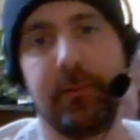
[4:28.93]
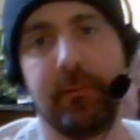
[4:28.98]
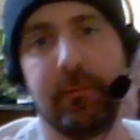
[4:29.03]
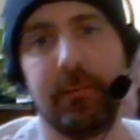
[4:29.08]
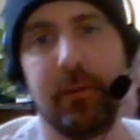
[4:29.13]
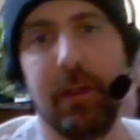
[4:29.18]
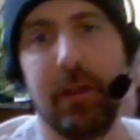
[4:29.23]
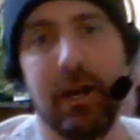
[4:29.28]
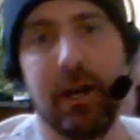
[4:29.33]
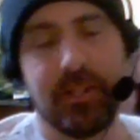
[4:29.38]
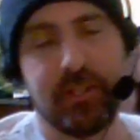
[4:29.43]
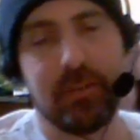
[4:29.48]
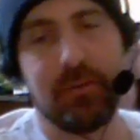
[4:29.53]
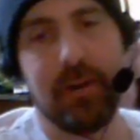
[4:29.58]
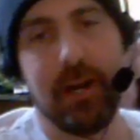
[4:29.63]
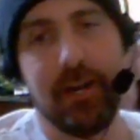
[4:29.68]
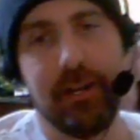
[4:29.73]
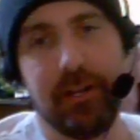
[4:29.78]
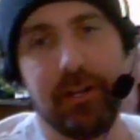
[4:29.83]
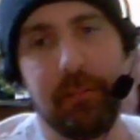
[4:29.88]
also
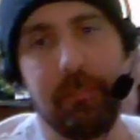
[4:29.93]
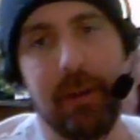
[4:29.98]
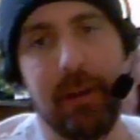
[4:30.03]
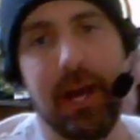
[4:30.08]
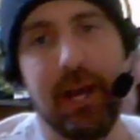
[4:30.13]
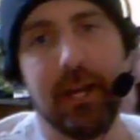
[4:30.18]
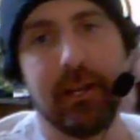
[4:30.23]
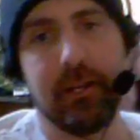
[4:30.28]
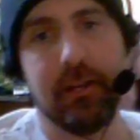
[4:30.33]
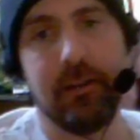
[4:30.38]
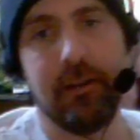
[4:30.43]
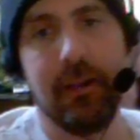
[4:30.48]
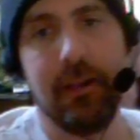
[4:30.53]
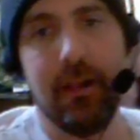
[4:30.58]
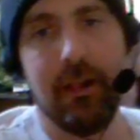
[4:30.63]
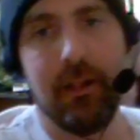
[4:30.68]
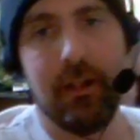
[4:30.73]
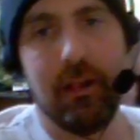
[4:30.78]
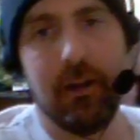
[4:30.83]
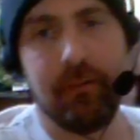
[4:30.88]
added a packet
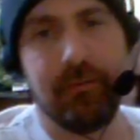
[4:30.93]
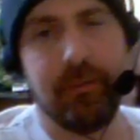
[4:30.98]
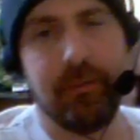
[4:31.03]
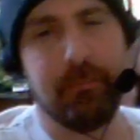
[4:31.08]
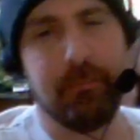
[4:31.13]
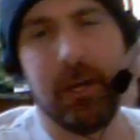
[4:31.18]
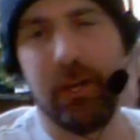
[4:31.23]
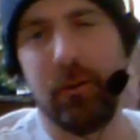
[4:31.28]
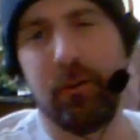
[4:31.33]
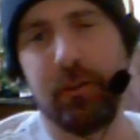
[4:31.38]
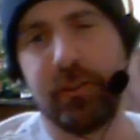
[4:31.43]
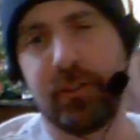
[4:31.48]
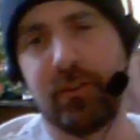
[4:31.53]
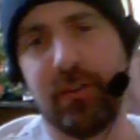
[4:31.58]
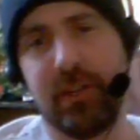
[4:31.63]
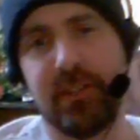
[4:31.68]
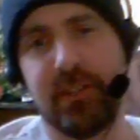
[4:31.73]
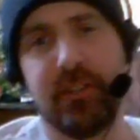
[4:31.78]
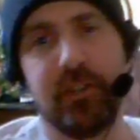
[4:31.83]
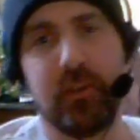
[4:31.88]
of my old
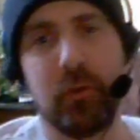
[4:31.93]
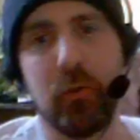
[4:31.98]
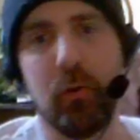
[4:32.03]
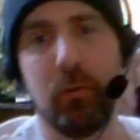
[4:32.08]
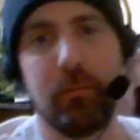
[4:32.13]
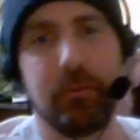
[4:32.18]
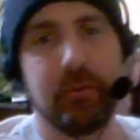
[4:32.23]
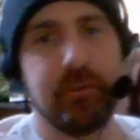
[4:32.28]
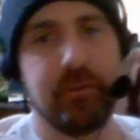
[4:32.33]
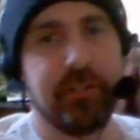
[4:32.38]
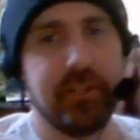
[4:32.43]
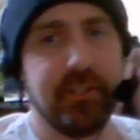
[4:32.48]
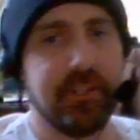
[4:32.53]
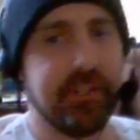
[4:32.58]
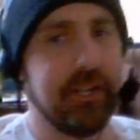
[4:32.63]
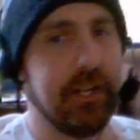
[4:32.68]
trusty Cooper's yeast.